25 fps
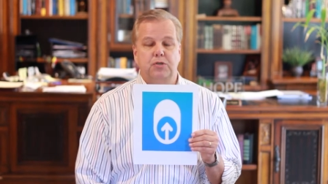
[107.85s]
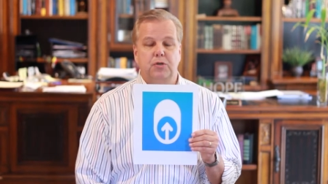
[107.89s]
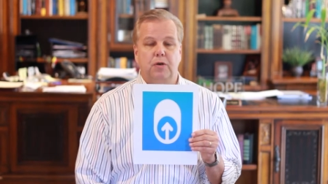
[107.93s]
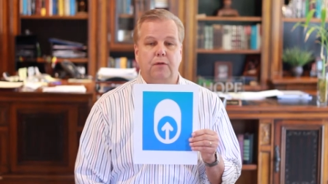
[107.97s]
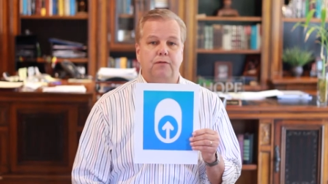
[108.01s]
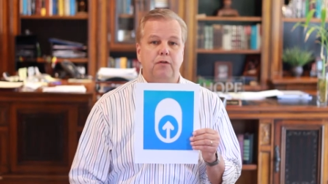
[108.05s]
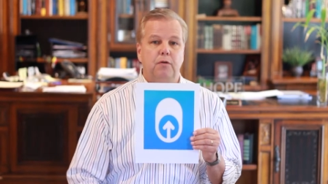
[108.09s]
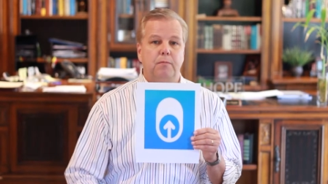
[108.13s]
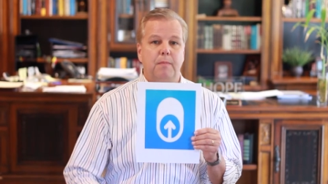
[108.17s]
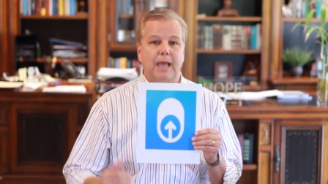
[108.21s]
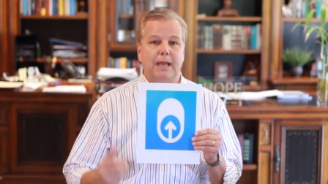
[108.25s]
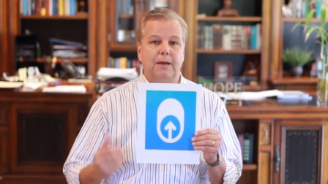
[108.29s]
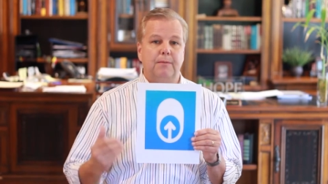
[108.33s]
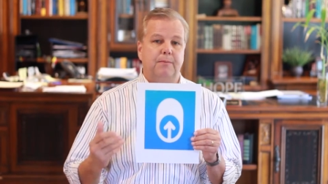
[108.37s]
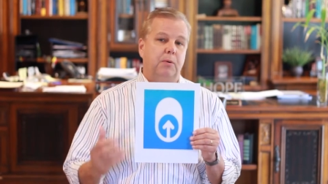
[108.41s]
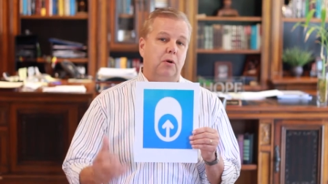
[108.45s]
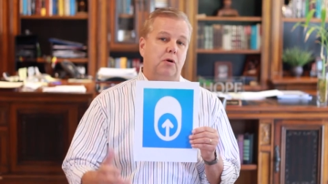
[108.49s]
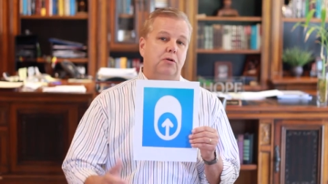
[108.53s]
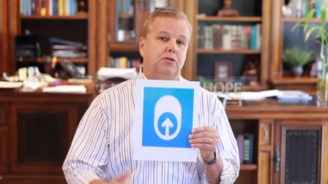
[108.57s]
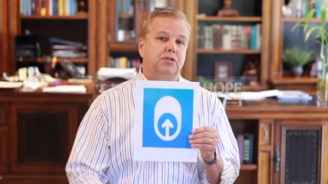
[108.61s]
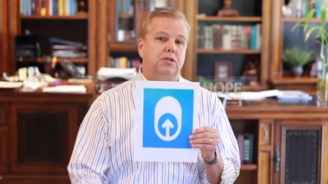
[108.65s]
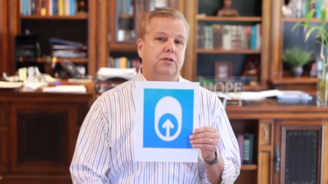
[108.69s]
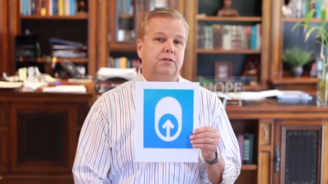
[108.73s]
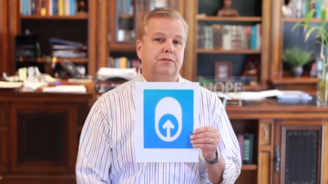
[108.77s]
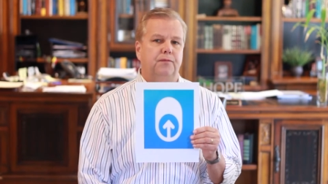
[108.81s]
So if you made a
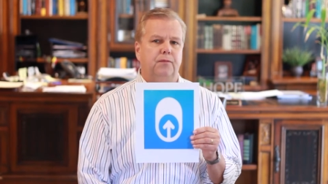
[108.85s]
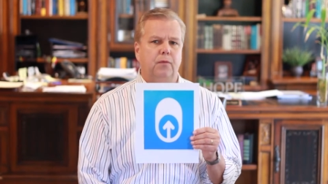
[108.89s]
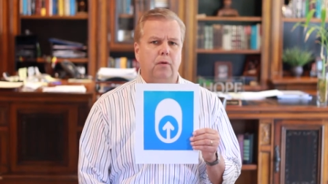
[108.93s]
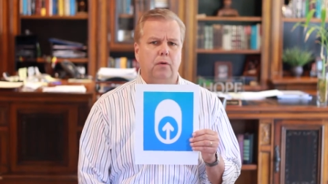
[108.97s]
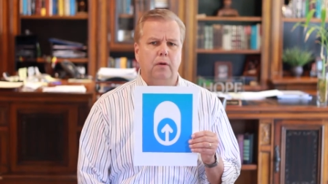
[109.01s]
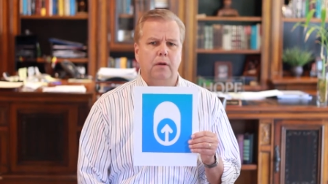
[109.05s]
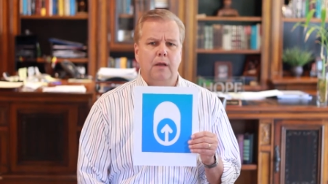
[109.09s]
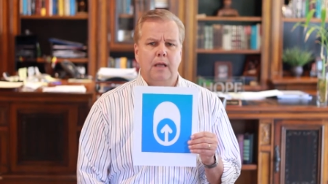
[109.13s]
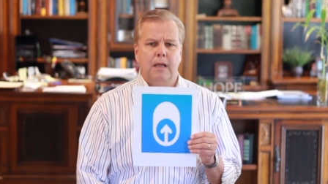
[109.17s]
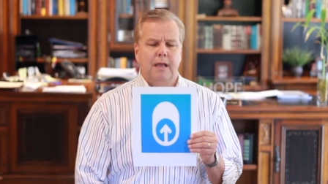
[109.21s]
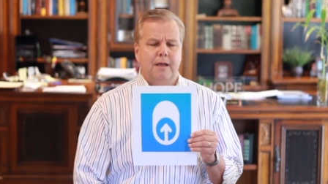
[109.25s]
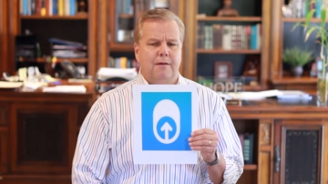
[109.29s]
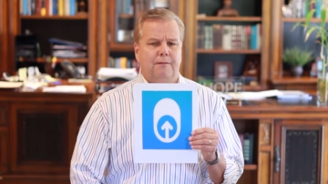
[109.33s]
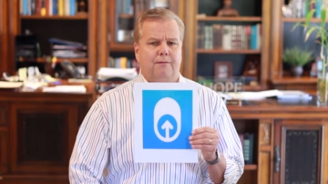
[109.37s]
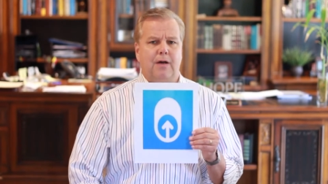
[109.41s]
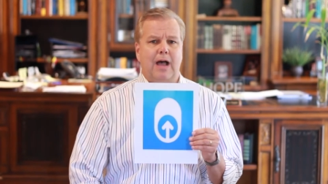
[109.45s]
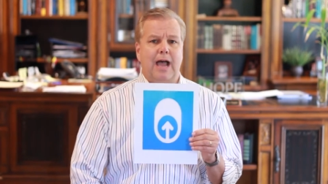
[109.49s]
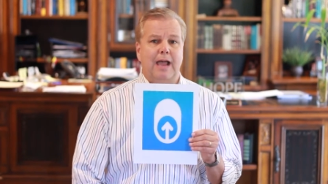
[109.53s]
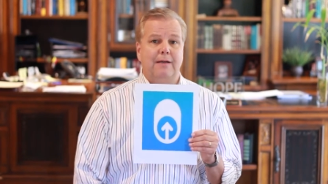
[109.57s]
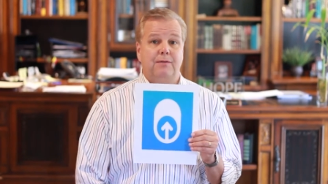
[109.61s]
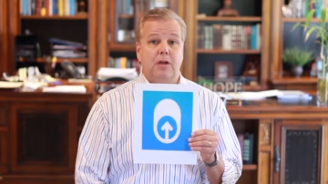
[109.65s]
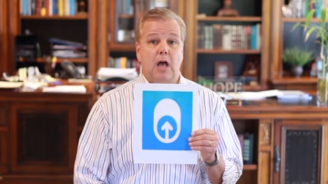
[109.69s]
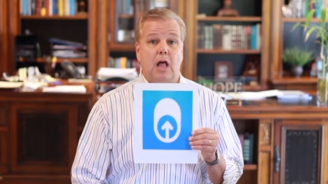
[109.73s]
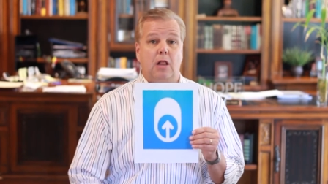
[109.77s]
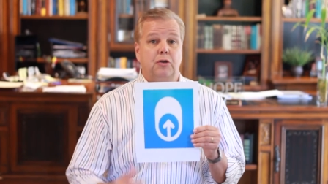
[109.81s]
purchase for
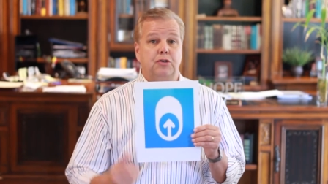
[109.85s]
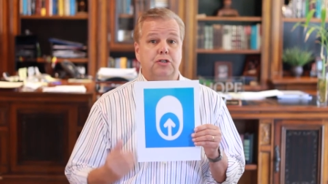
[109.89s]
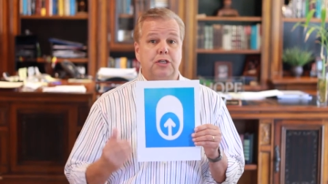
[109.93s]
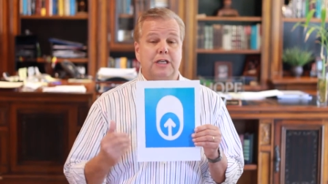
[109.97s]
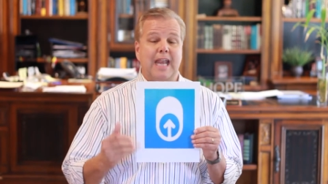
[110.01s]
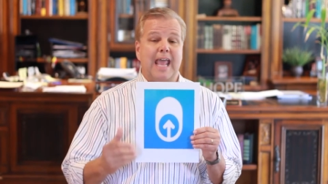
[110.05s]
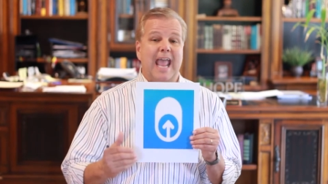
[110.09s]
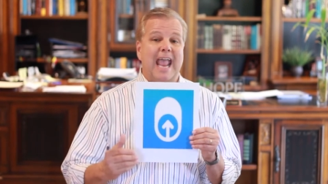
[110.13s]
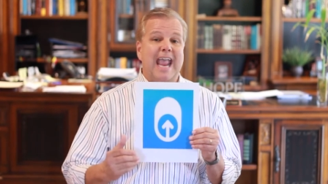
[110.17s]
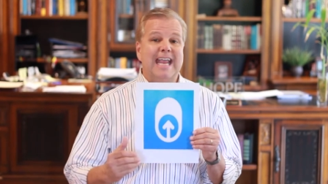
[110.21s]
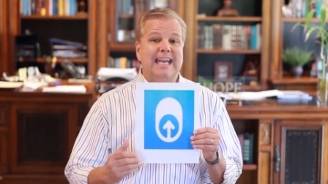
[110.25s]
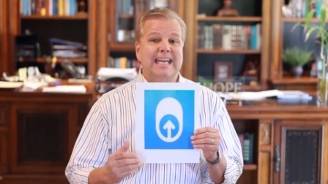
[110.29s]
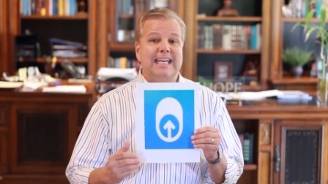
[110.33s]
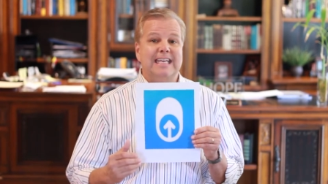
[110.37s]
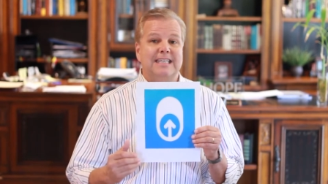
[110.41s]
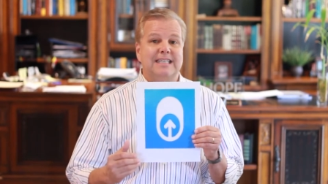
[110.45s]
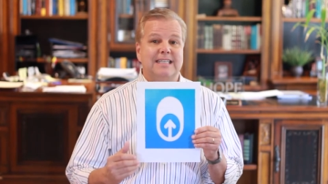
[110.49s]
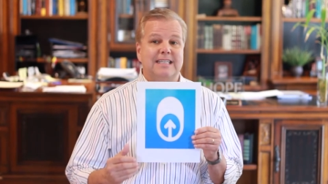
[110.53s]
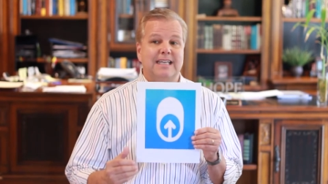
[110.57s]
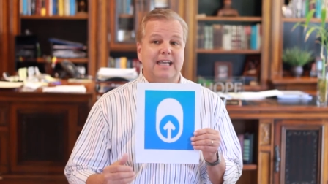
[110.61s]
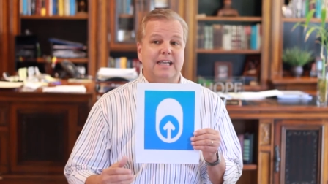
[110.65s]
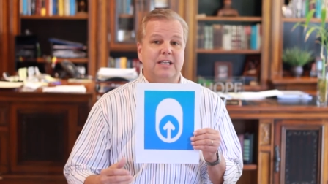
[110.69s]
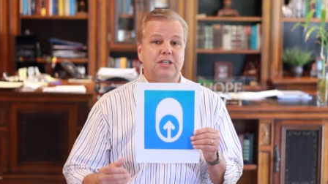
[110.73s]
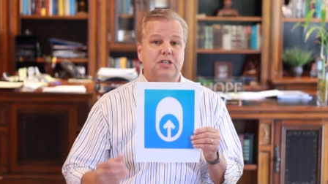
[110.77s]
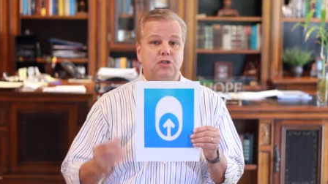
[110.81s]

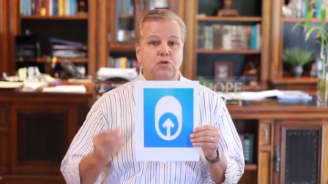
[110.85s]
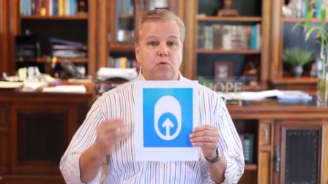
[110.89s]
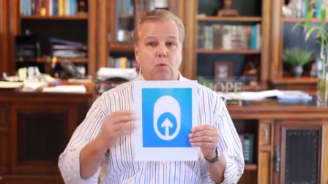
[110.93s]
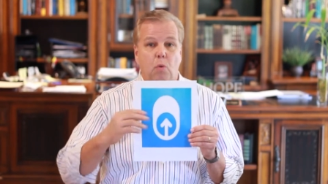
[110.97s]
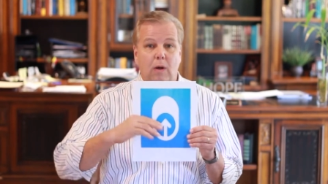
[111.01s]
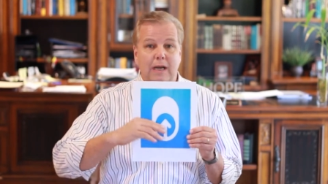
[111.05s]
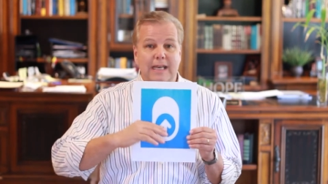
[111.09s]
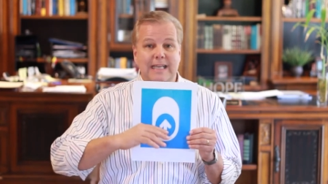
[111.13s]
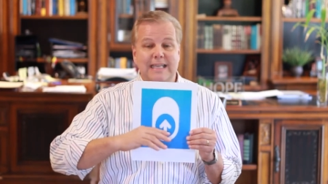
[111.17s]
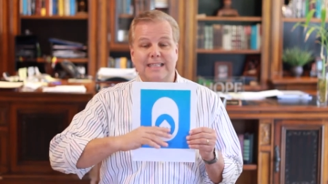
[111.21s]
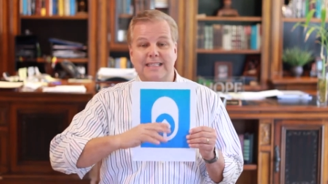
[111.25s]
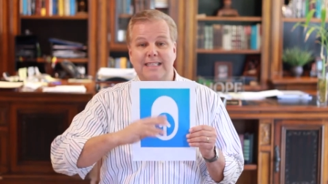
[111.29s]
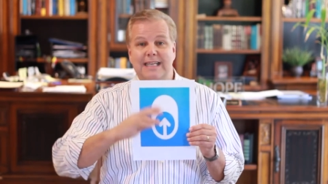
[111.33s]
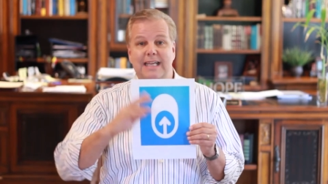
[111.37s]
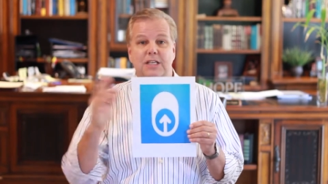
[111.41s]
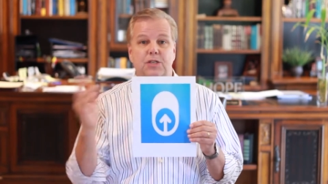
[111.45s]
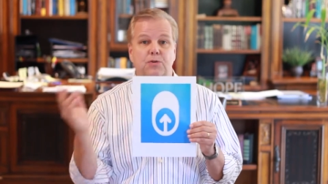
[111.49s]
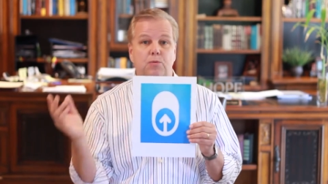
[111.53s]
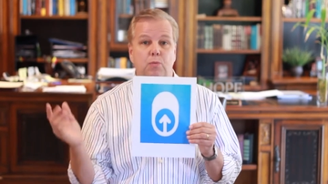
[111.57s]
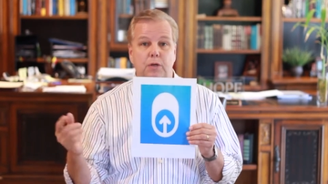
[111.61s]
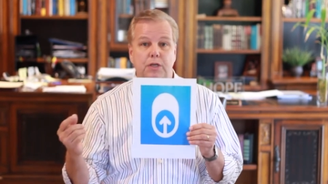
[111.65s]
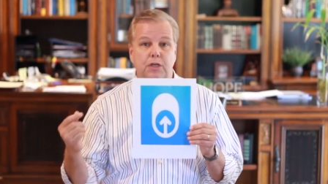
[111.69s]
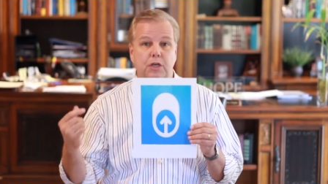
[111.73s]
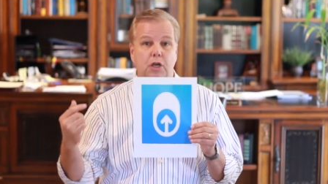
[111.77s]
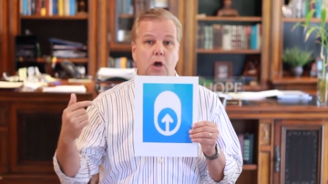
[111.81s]
$5.80, 20
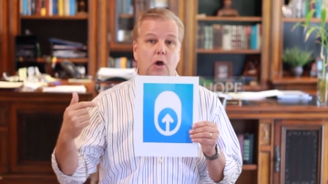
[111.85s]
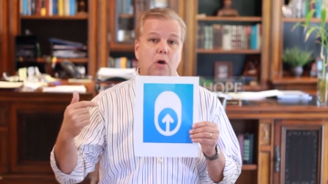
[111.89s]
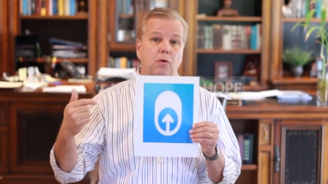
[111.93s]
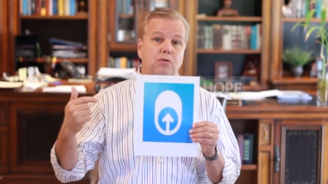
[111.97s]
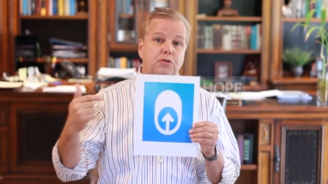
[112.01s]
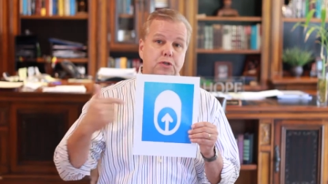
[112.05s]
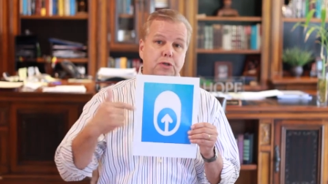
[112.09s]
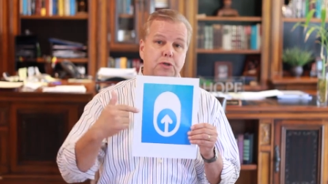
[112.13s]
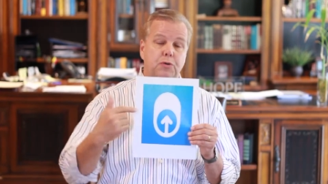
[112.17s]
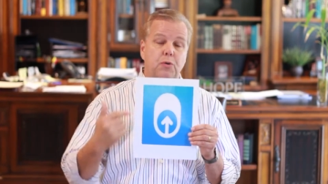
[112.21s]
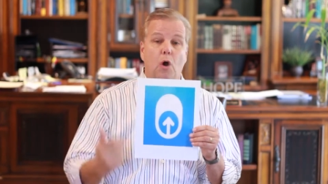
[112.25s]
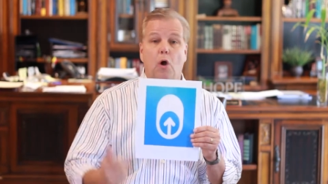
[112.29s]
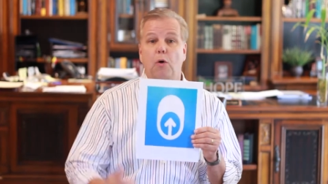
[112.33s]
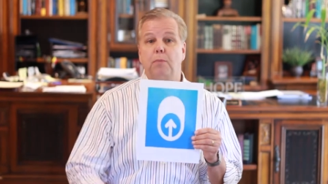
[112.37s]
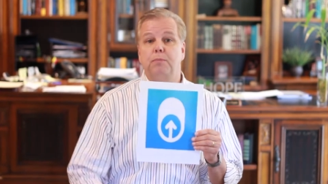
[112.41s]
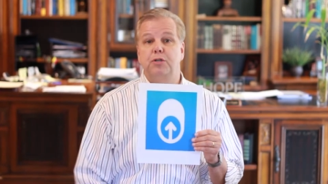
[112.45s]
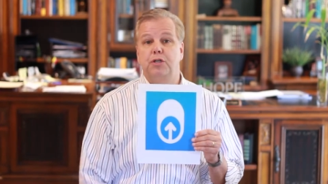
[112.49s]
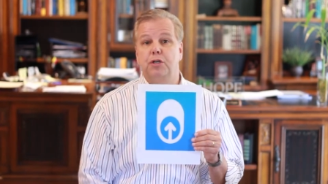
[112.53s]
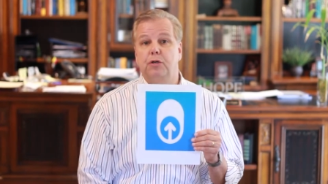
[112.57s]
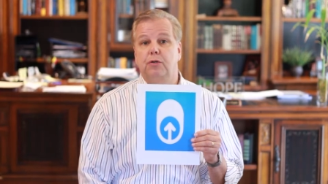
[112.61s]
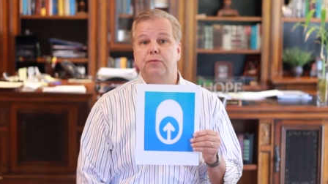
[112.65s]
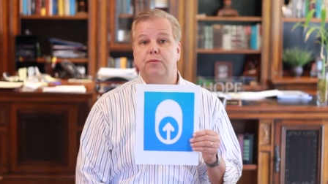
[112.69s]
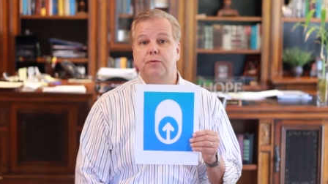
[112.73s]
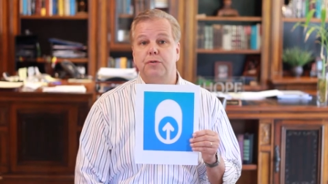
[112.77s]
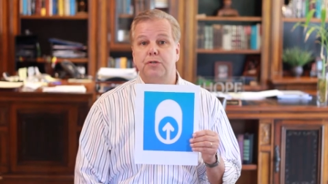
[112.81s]
cents would go to Hope
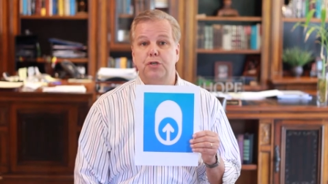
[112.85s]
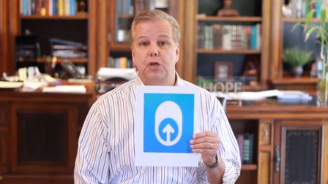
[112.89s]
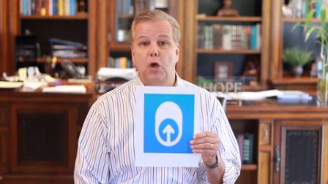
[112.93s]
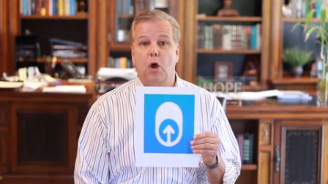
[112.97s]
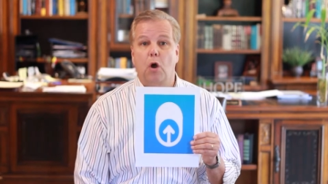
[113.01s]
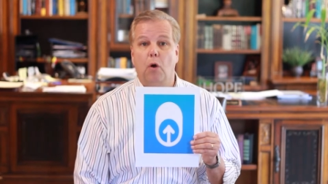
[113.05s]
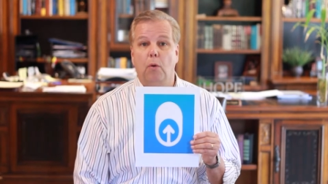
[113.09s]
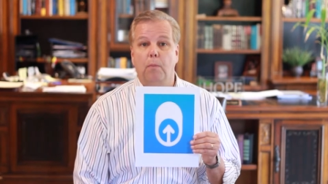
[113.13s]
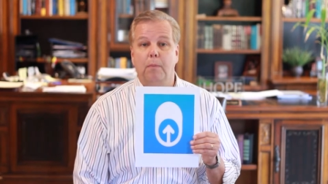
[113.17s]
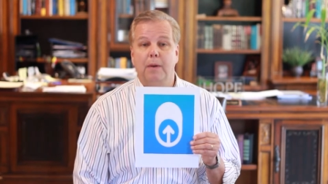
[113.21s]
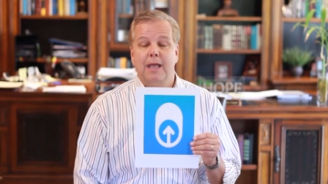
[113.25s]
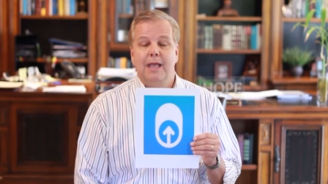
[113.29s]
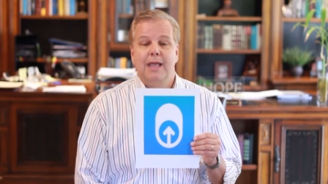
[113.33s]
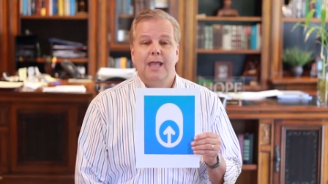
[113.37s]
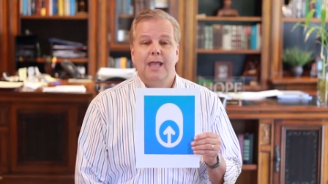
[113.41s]
Children's Home.